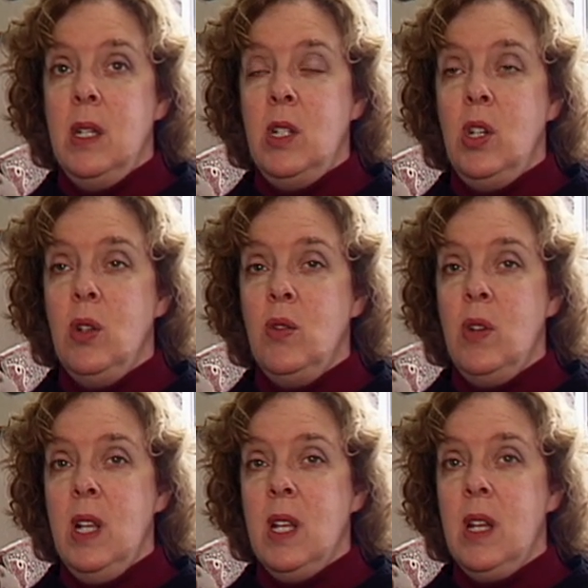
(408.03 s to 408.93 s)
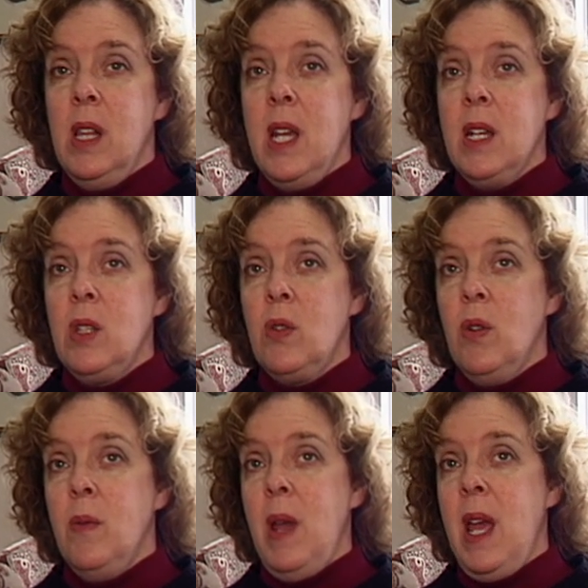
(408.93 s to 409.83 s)
children in the
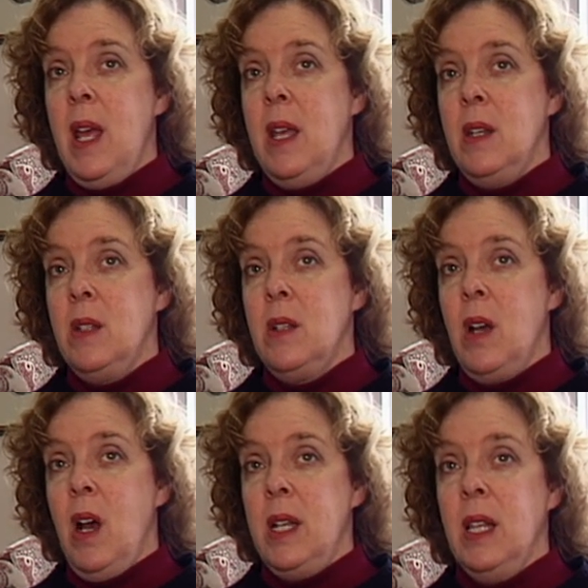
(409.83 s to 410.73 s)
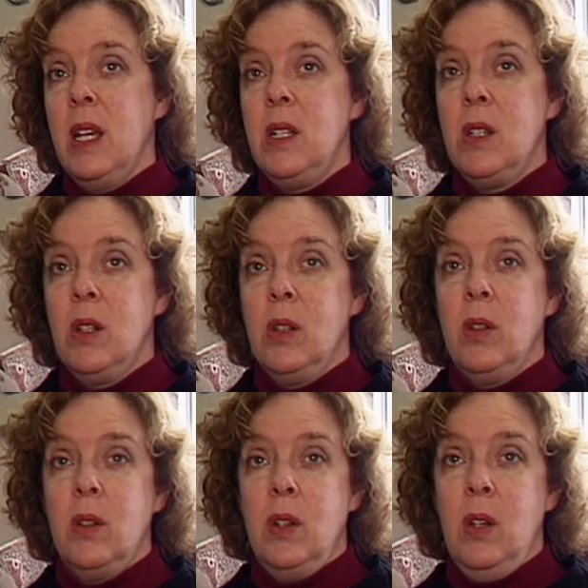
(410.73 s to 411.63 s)
classroom, and I'd like to,
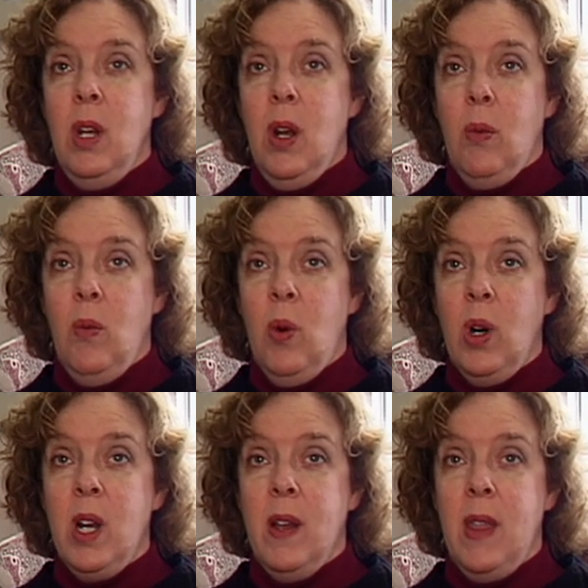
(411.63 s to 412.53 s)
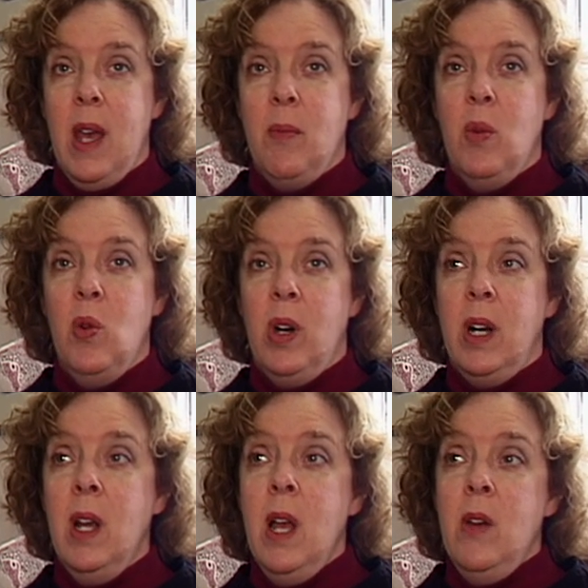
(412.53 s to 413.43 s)
work on that more.